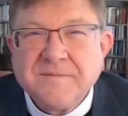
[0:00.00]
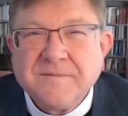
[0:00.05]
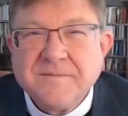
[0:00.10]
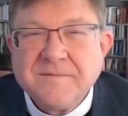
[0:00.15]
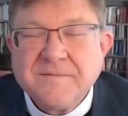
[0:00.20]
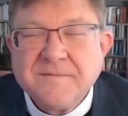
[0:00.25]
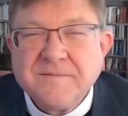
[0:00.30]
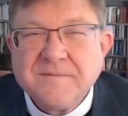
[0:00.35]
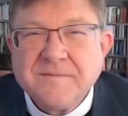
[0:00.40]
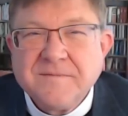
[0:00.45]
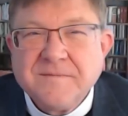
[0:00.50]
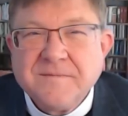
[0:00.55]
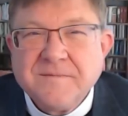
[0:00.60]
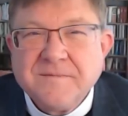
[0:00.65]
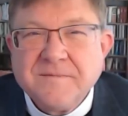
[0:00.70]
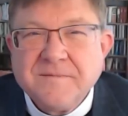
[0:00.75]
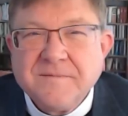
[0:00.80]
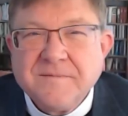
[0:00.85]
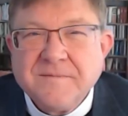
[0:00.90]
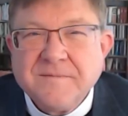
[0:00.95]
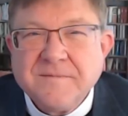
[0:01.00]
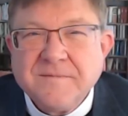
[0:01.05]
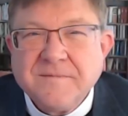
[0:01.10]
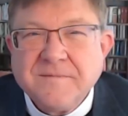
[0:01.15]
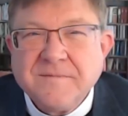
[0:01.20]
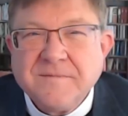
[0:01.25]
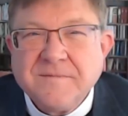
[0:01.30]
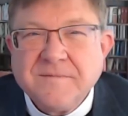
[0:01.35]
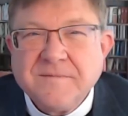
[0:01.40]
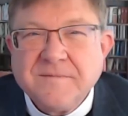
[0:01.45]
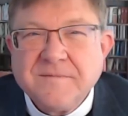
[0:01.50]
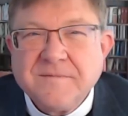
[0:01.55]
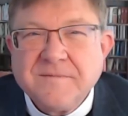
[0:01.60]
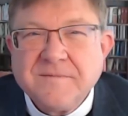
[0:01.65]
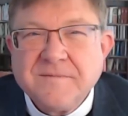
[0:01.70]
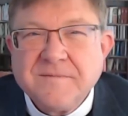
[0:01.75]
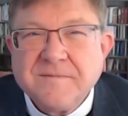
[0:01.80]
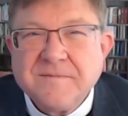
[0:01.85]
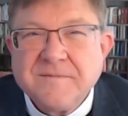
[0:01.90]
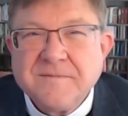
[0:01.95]

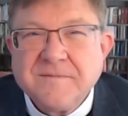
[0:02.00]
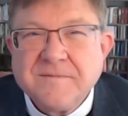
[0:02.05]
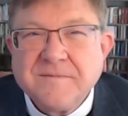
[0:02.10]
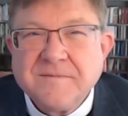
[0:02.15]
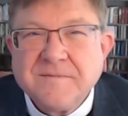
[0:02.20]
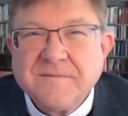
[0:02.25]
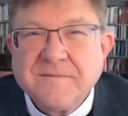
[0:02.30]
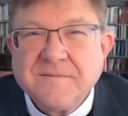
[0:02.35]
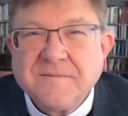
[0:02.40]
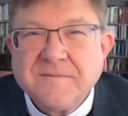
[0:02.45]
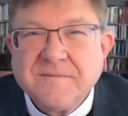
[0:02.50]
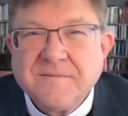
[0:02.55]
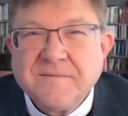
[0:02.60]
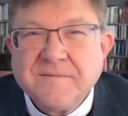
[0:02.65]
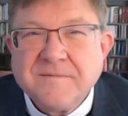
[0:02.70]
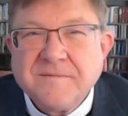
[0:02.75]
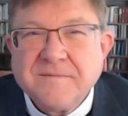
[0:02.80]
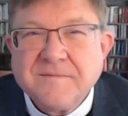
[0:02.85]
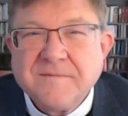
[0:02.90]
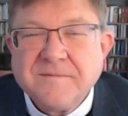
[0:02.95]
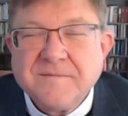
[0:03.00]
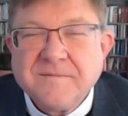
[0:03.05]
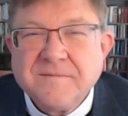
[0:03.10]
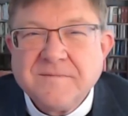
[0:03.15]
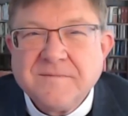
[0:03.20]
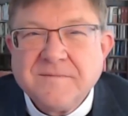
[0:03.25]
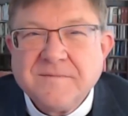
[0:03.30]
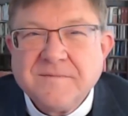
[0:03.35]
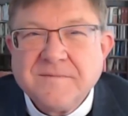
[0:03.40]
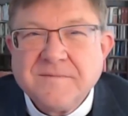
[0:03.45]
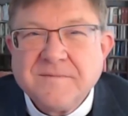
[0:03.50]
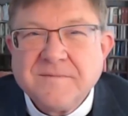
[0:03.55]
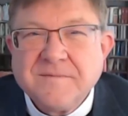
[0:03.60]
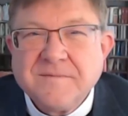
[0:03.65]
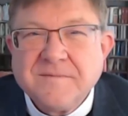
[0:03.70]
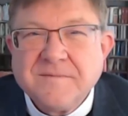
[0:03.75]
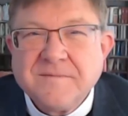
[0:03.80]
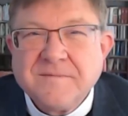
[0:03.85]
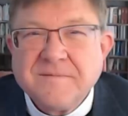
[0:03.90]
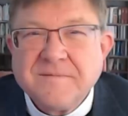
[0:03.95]

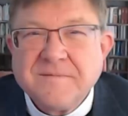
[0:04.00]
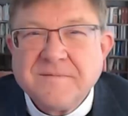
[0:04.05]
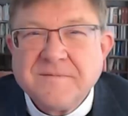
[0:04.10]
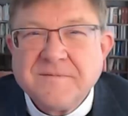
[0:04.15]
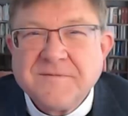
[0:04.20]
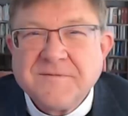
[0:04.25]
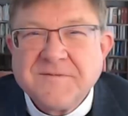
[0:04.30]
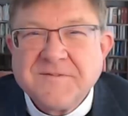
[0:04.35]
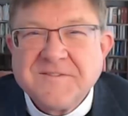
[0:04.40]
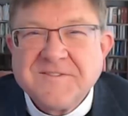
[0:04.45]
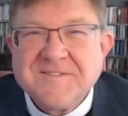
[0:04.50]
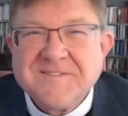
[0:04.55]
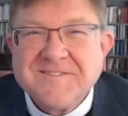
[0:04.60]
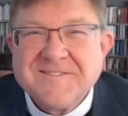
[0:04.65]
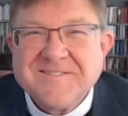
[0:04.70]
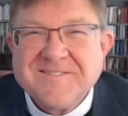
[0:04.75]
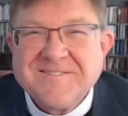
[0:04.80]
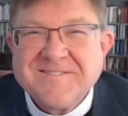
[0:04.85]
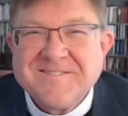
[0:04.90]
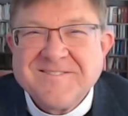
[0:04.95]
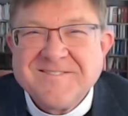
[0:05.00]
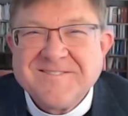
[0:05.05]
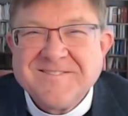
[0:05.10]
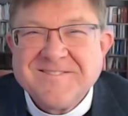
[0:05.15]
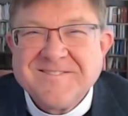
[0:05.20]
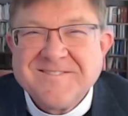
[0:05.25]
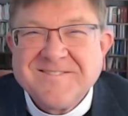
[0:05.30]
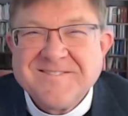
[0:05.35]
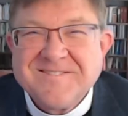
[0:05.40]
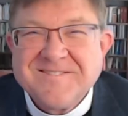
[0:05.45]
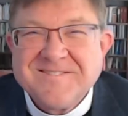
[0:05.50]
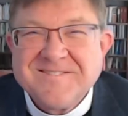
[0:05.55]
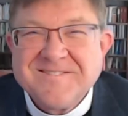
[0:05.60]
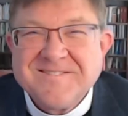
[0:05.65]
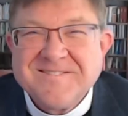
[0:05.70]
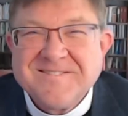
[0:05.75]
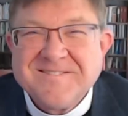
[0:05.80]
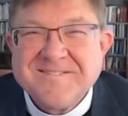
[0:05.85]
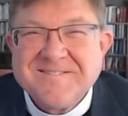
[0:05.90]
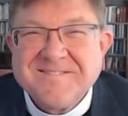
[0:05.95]

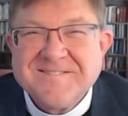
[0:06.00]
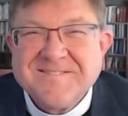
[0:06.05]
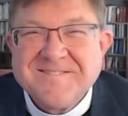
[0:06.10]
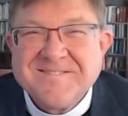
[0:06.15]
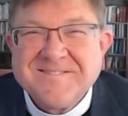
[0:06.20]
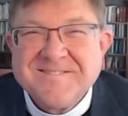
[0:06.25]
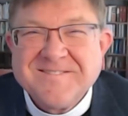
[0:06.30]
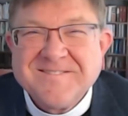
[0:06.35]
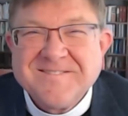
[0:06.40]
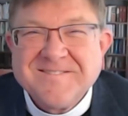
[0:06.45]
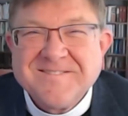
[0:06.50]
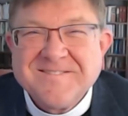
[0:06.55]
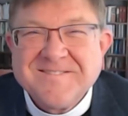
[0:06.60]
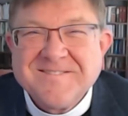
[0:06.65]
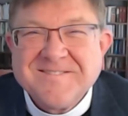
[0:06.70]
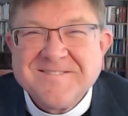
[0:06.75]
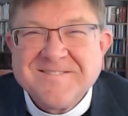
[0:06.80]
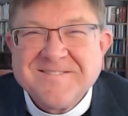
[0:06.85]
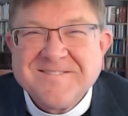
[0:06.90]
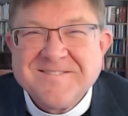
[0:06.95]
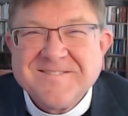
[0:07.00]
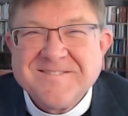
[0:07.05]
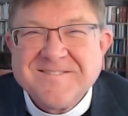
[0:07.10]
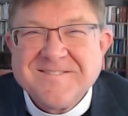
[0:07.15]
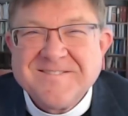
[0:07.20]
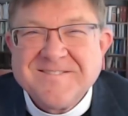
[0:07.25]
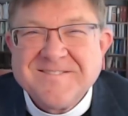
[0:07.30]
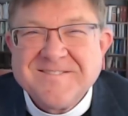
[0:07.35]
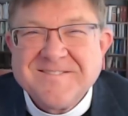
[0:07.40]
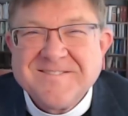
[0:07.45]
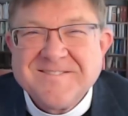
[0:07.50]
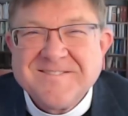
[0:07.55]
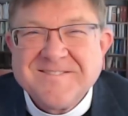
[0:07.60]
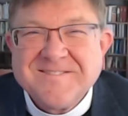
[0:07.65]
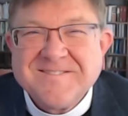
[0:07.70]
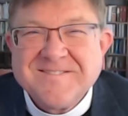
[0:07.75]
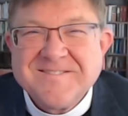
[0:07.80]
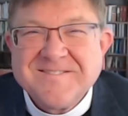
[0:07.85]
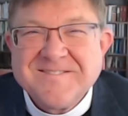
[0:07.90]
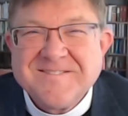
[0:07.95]
(not speaking)